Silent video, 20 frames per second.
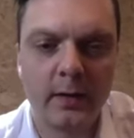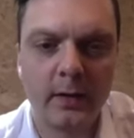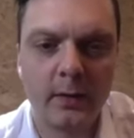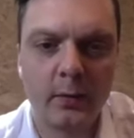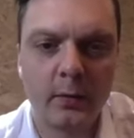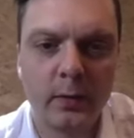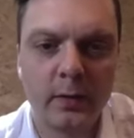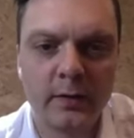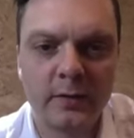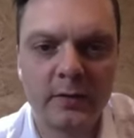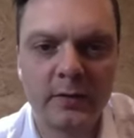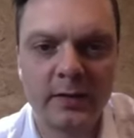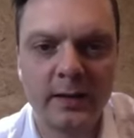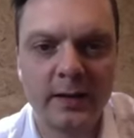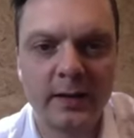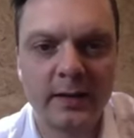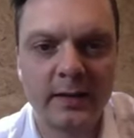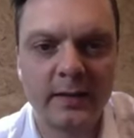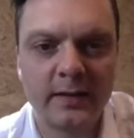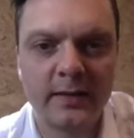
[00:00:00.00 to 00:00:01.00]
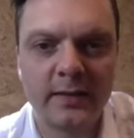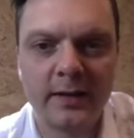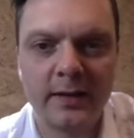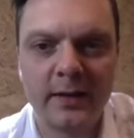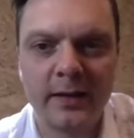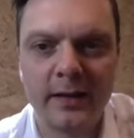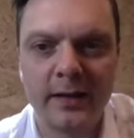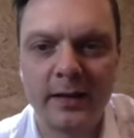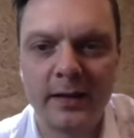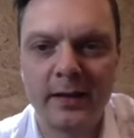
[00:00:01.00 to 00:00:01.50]
which is
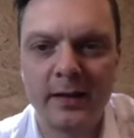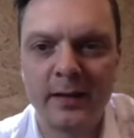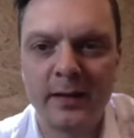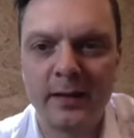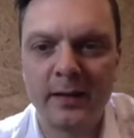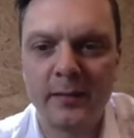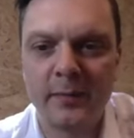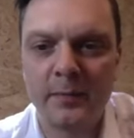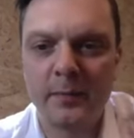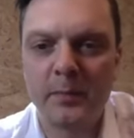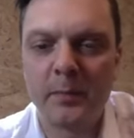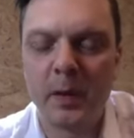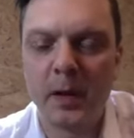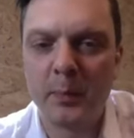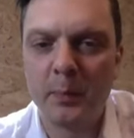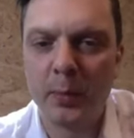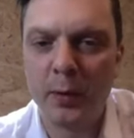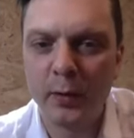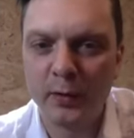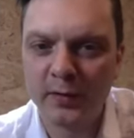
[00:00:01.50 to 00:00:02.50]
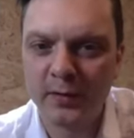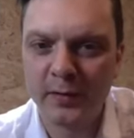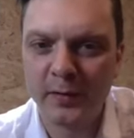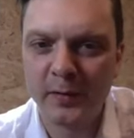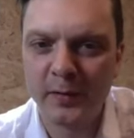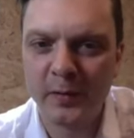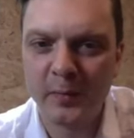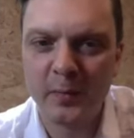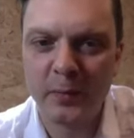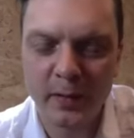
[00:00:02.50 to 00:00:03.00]
my
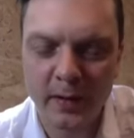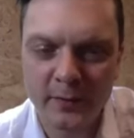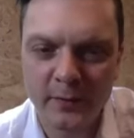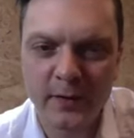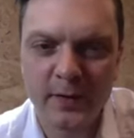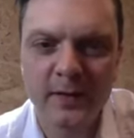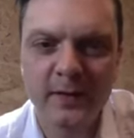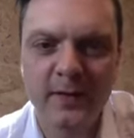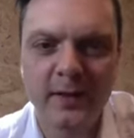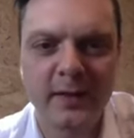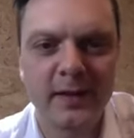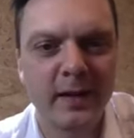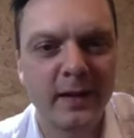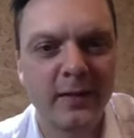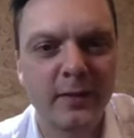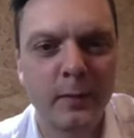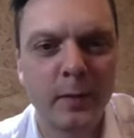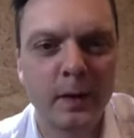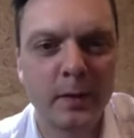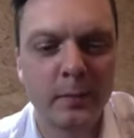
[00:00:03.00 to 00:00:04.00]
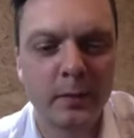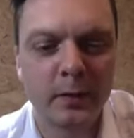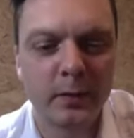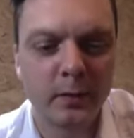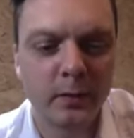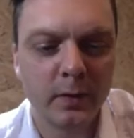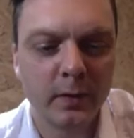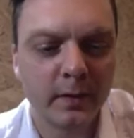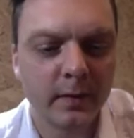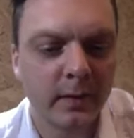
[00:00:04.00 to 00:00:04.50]
personal preference, and that's why we
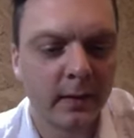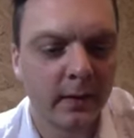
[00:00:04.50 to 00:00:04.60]
do it.